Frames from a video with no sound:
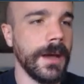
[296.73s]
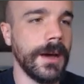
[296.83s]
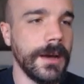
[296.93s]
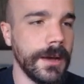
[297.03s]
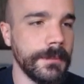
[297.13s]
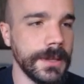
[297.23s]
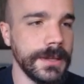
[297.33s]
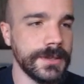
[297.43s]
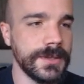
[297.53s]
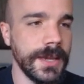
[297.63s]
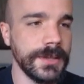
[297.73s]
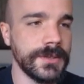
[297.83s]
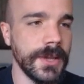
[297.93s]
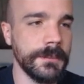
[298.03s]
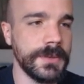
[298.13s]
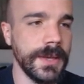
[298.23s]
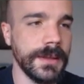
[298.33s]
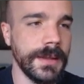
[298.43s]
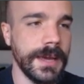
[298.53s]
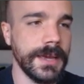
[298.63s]
Um, let's say something
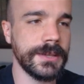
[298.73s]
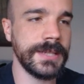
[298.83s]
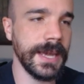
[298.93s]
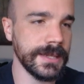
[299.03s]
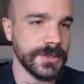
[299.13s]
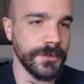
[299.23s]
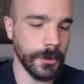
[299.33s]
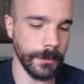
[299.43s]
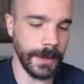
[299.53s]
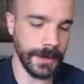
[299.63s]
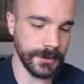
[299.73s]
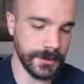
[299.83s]
like text formatting.